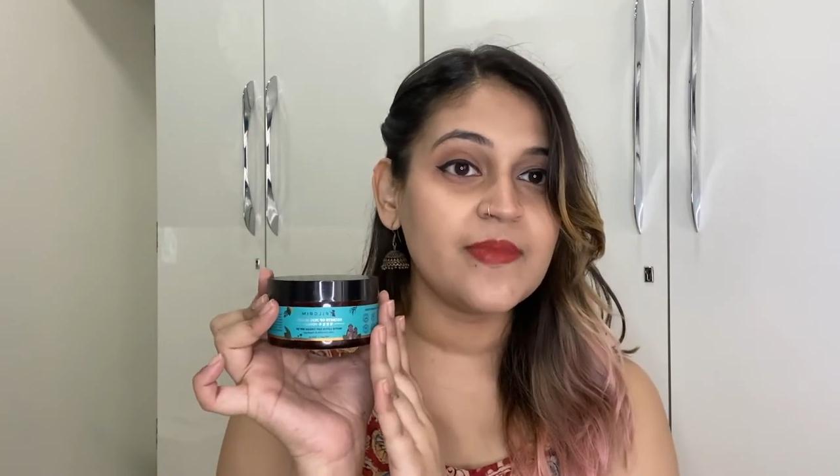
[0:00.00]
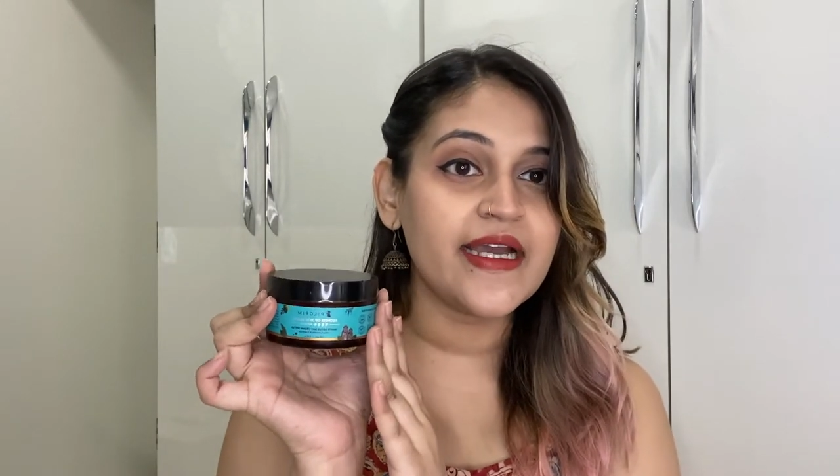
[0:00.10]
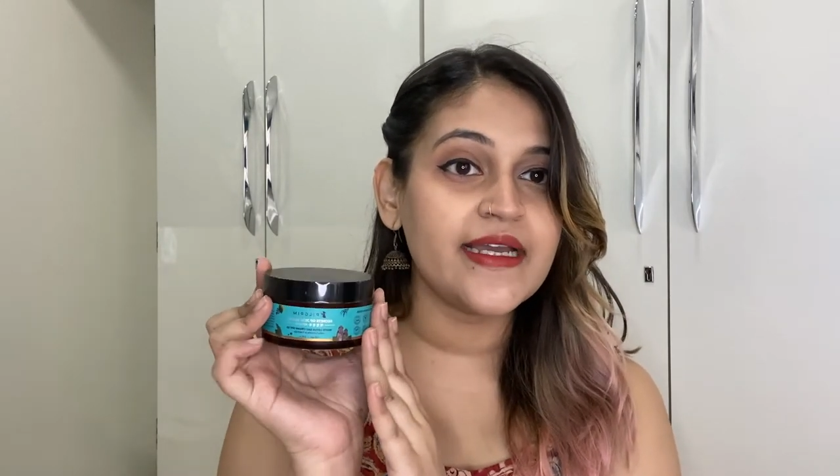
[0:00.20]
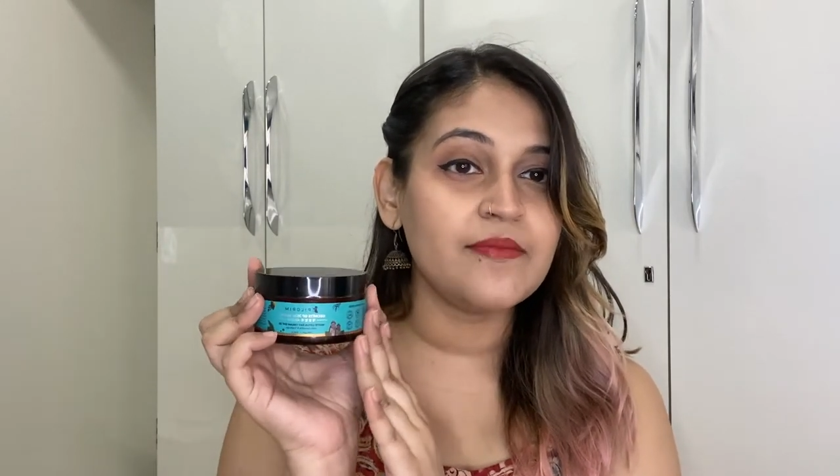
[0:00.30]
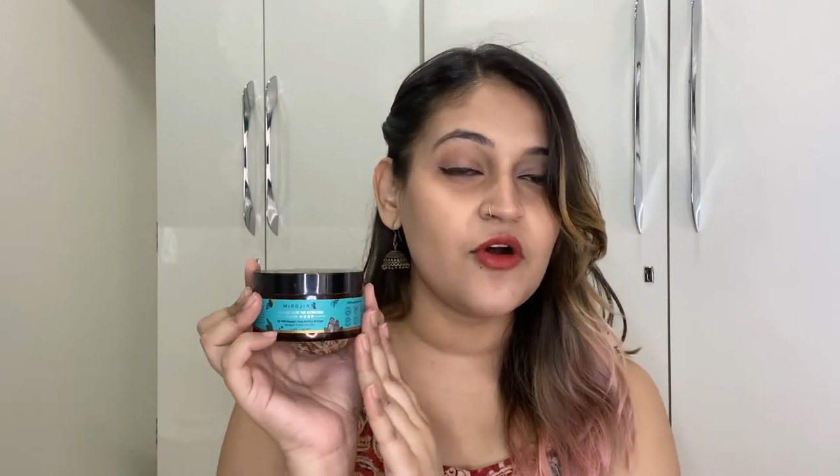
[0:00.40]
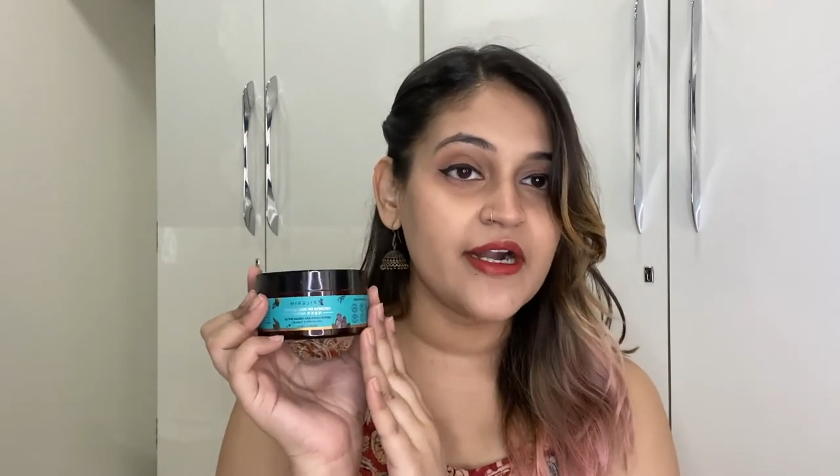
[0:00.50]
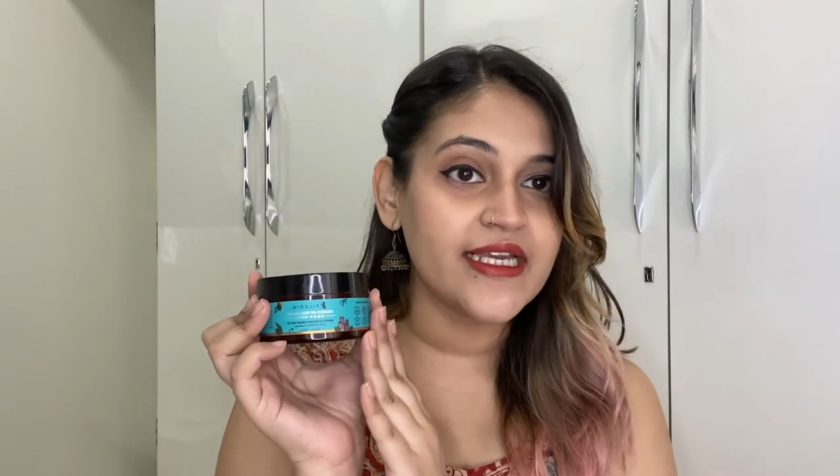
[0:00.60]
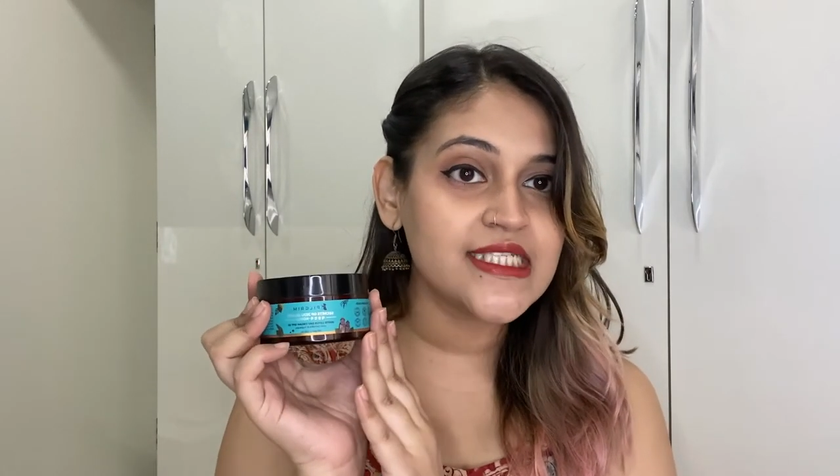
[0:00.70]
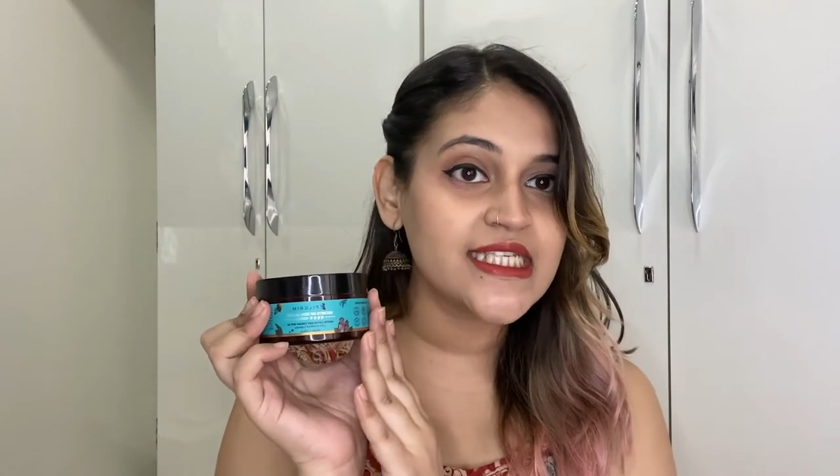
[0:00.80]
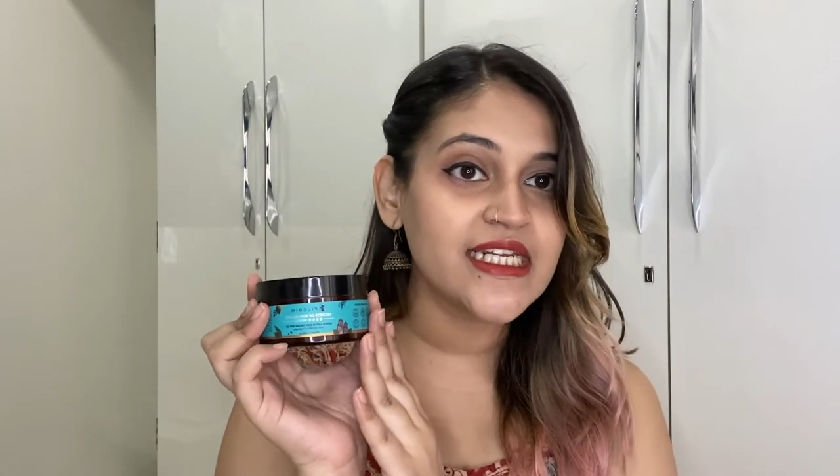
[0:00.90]
my
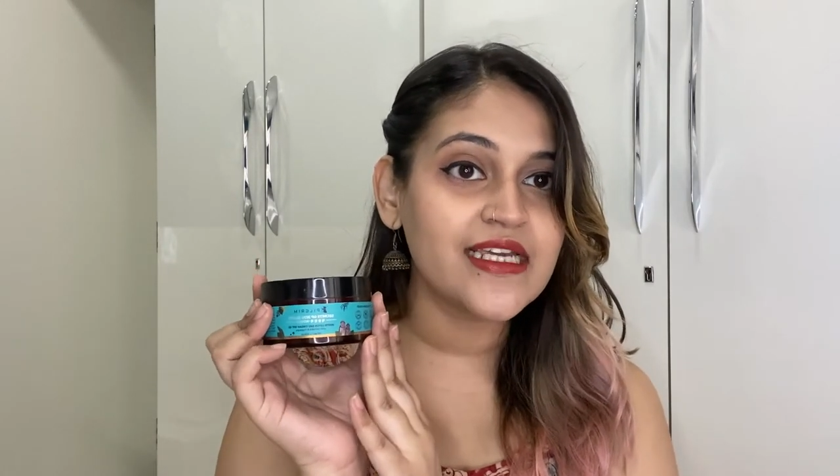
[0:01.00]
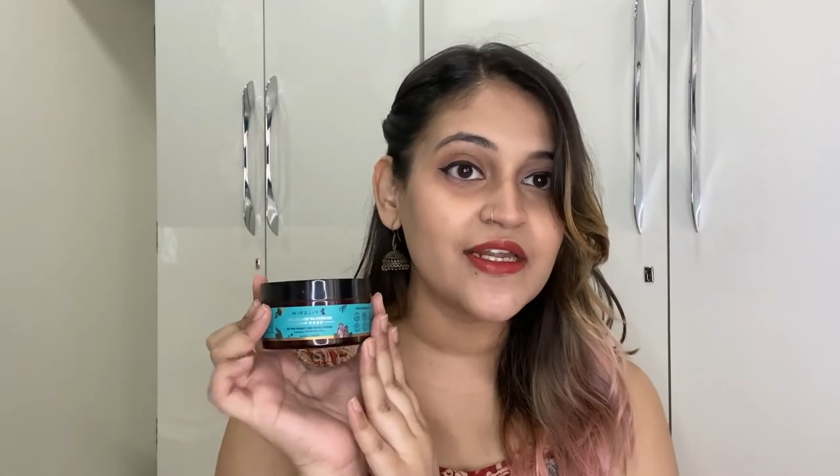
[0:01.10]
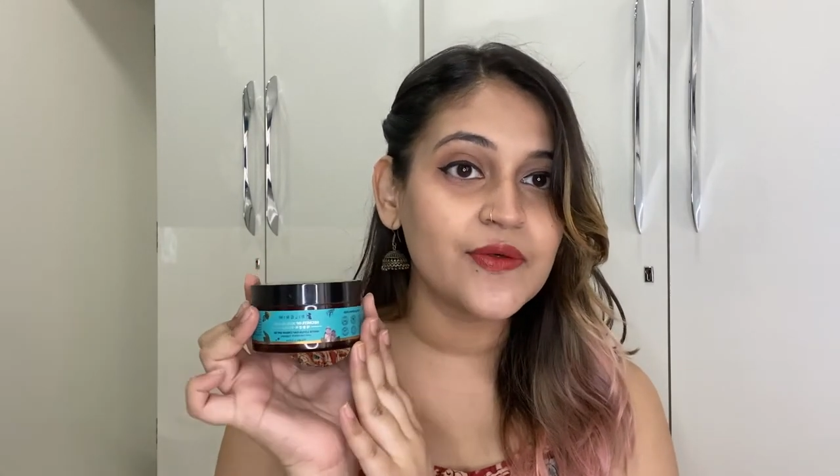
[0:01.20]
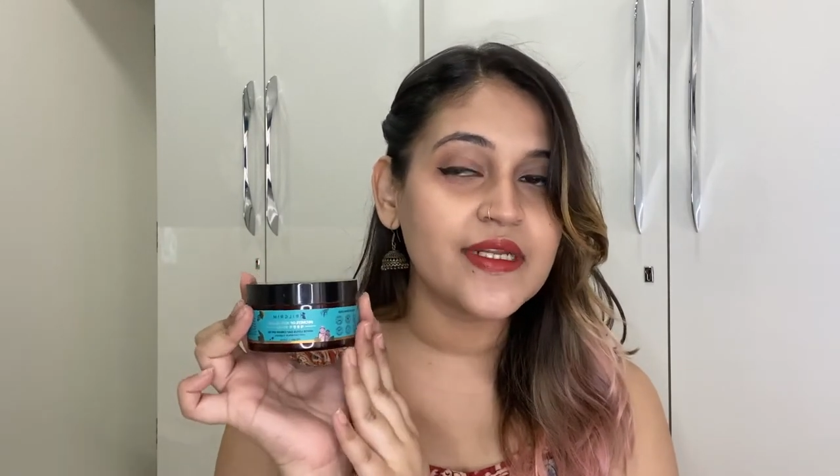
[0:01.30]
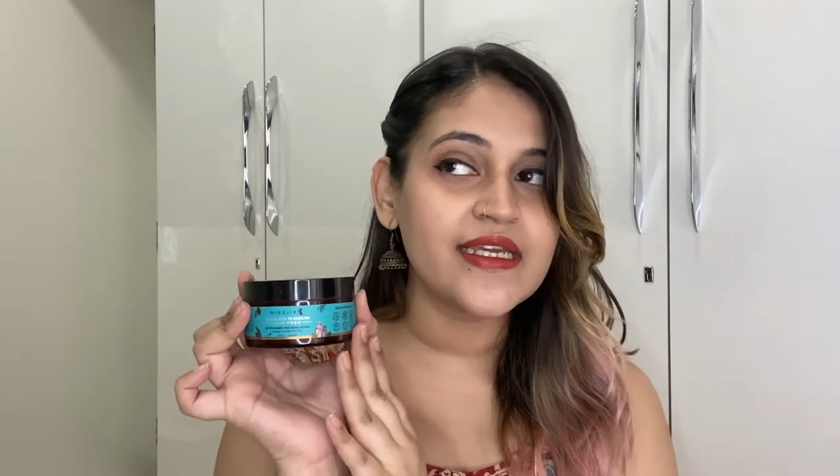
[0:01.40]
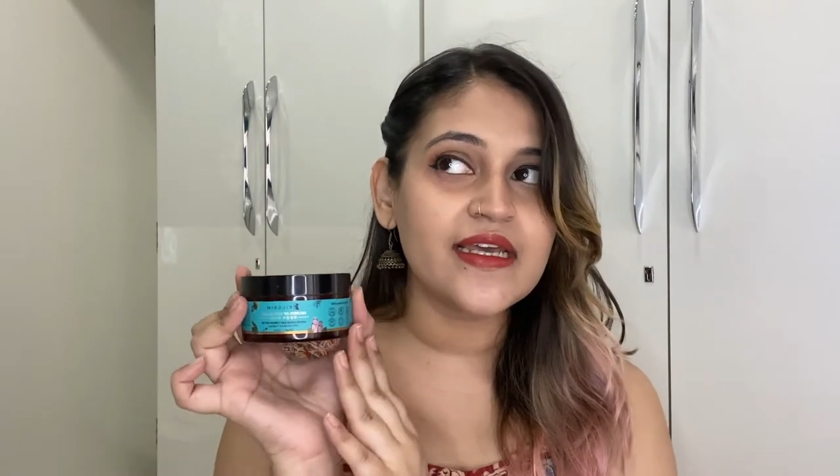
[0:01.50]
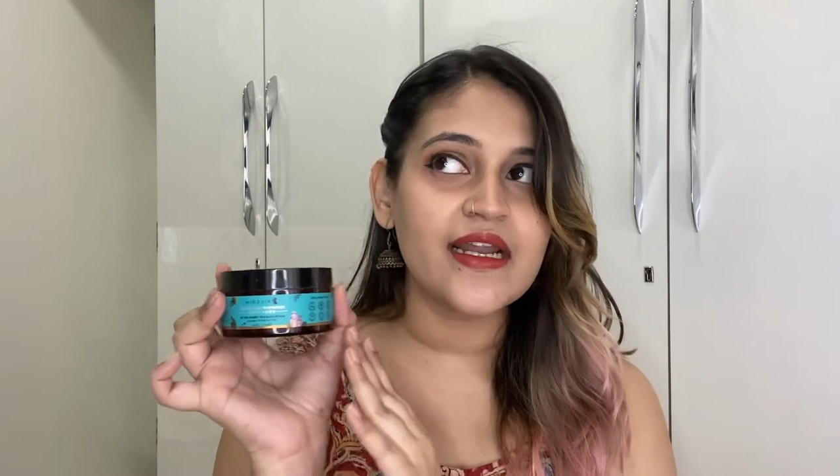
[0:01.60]
morning skincare routine